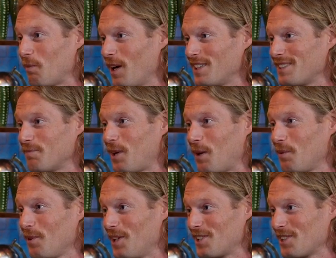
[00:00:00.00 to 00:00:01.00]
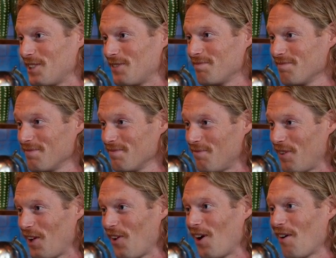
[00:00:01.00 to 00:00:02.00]
the bison population
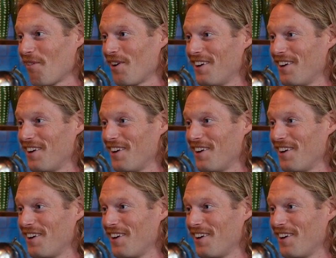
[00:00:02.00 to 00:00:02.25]
fell off.